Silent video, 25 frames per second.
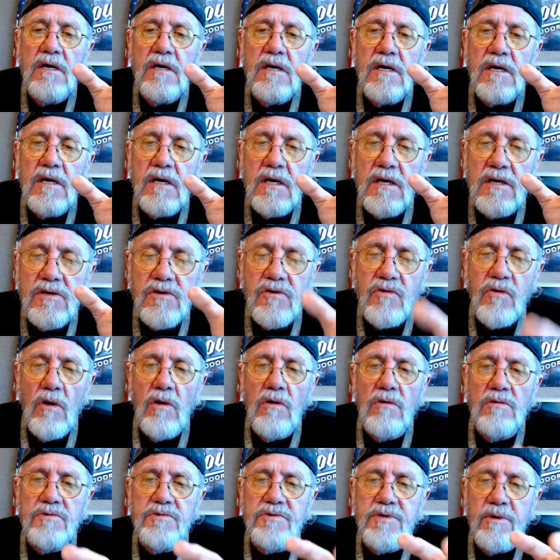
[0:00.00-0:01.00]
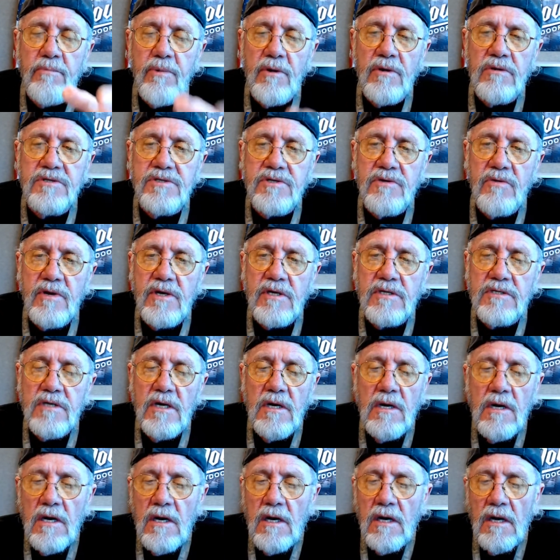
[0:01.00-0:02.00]
controls the purse strings.
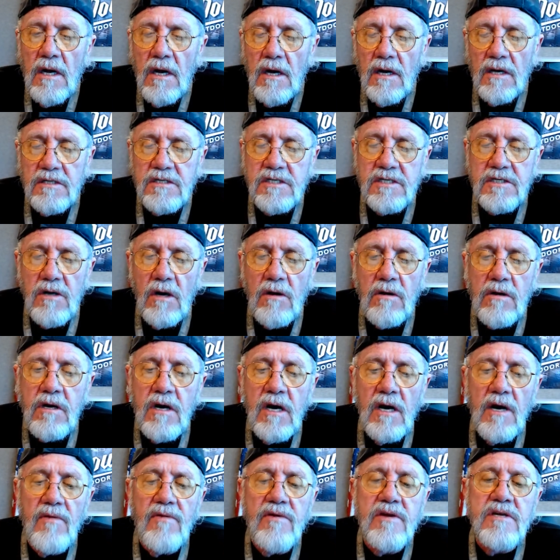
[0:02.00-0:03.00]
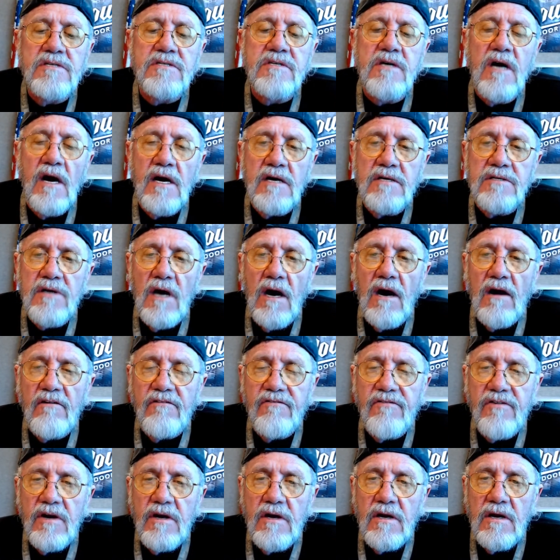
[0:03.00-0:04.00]
Let's start cutting these guys
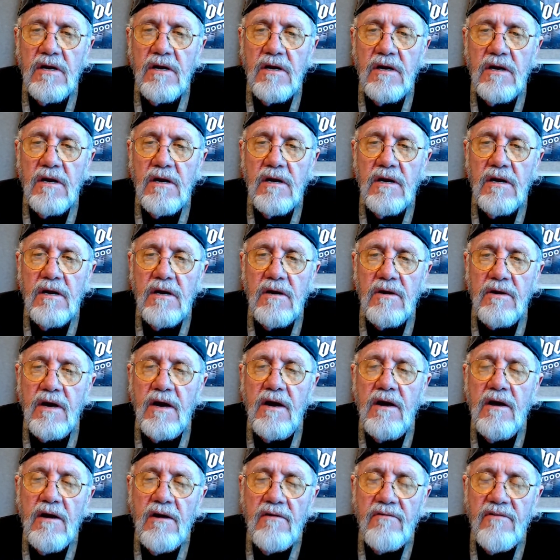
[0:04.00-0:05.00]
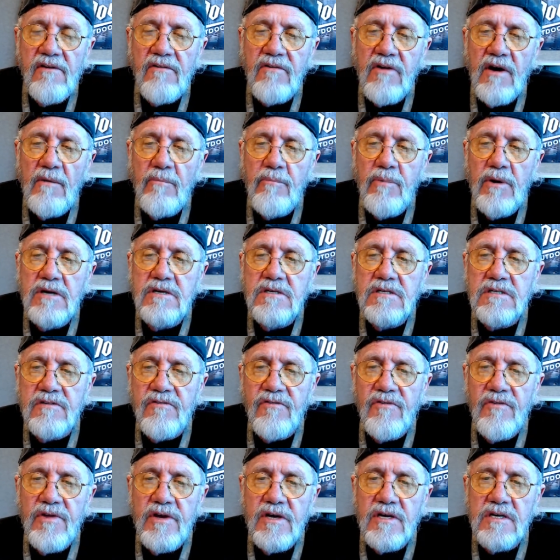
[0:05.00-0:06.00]
off. Okay, they've got budgets
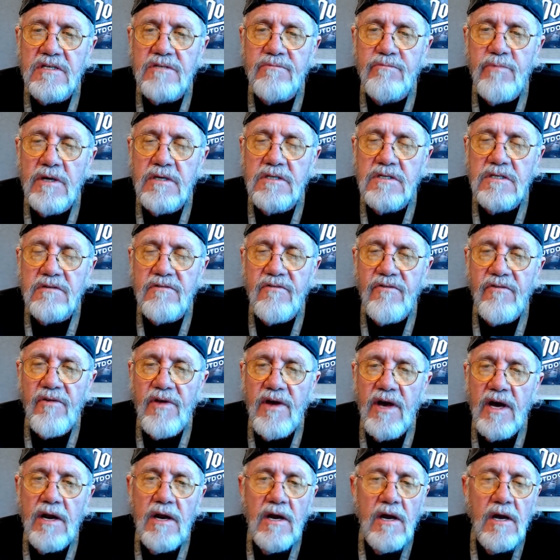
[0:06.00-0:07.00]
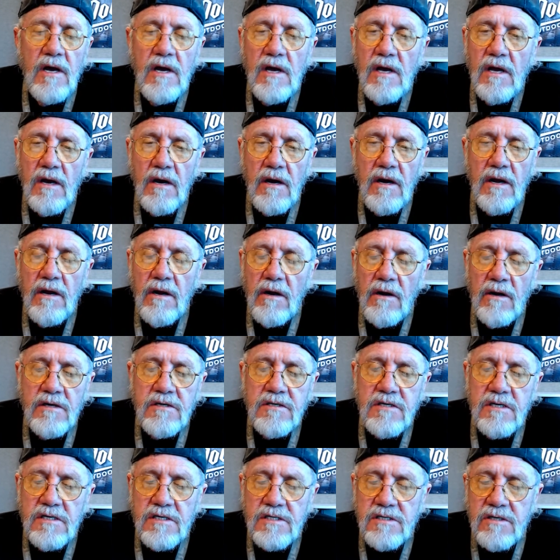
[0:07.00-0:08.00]
for this, budgets for that. Let's
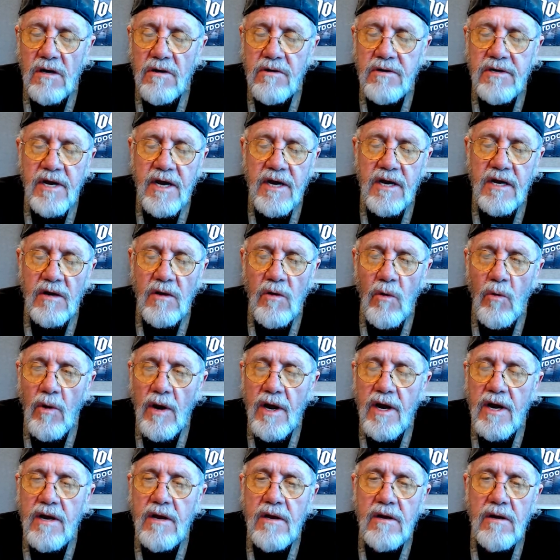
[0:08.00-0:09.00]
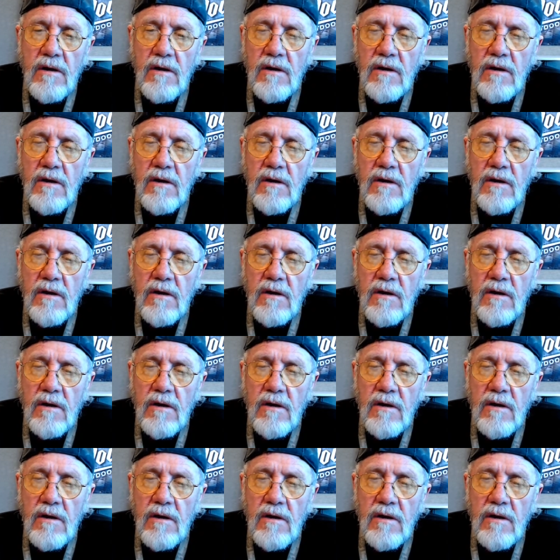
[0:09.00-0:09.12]
just start taking away